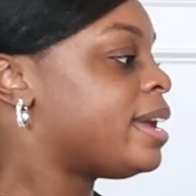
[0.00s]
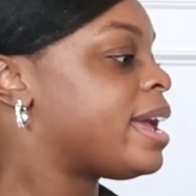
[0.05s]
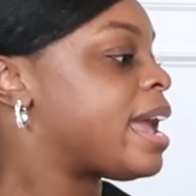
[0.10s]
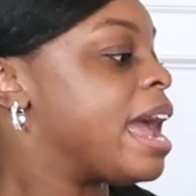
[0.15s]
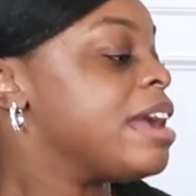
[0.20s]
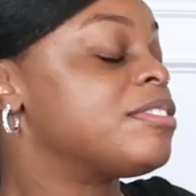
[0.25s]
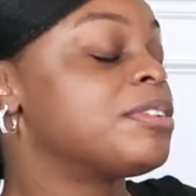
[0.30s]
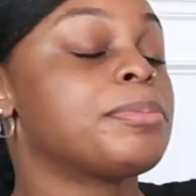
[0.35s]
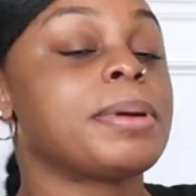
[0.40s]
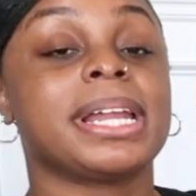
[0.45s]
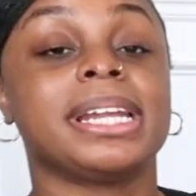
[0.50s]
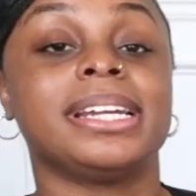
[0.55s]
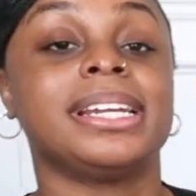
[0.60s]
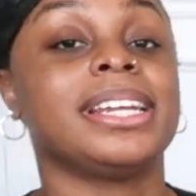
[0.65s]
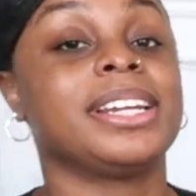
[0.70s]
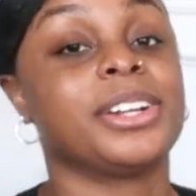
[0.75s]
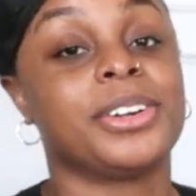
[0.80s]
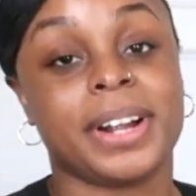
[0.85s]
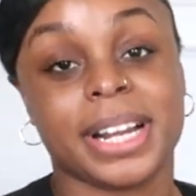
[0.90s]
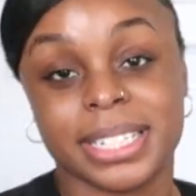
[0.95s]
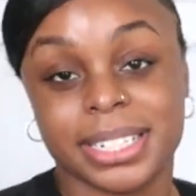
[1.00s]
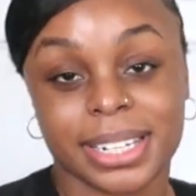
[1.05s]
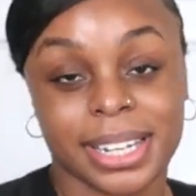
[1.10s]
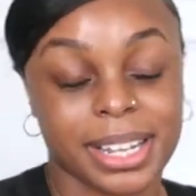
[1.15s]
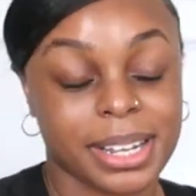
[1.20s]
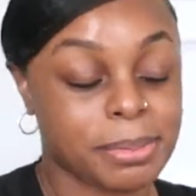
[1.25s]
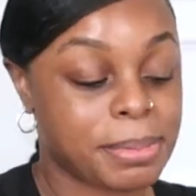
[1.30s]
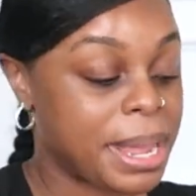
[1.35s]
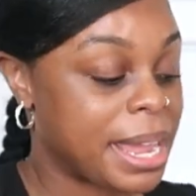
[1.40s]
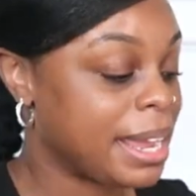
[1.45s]
Everybody did a great
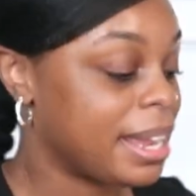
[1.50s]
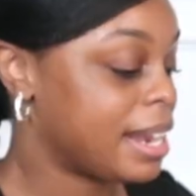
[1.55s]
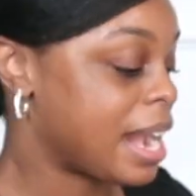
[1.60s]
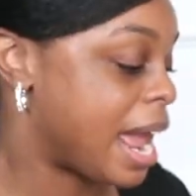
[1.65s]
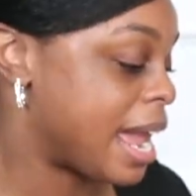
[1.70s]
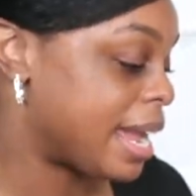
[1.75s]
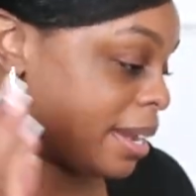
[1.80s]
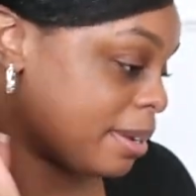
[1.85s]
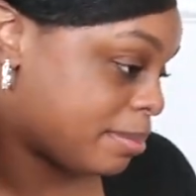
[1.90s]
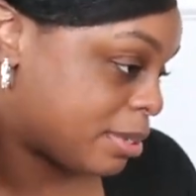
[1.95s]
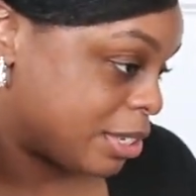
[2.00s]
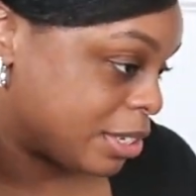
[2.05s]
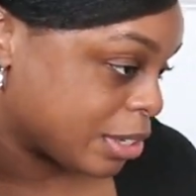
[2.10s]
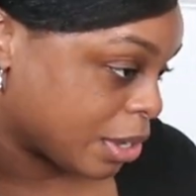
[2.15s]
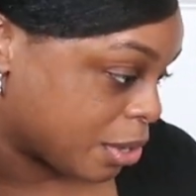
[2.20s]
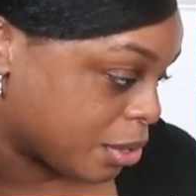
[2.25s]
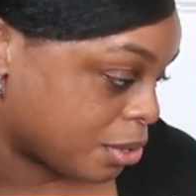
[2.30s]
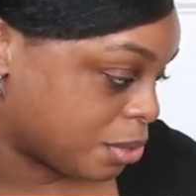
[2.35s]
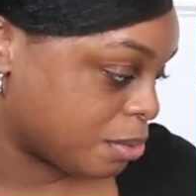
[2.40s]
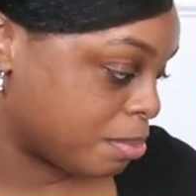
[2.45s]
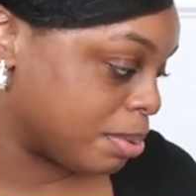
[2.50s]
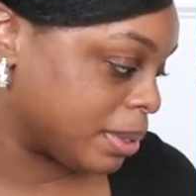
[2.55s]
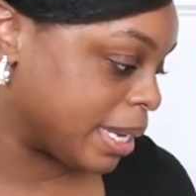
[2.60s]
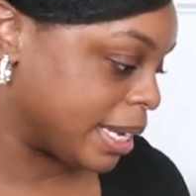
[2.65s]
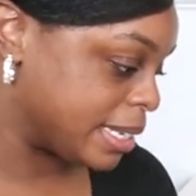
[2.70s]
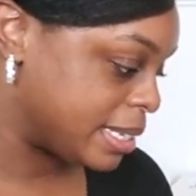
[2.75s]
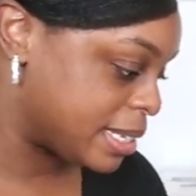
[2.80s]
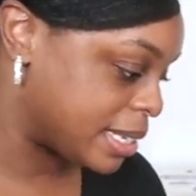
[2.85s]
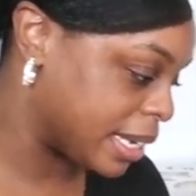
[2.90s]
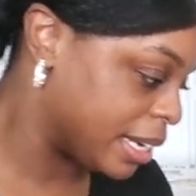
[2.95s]
job, and I am so
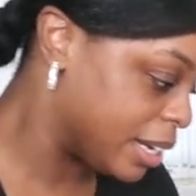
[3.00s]
blessed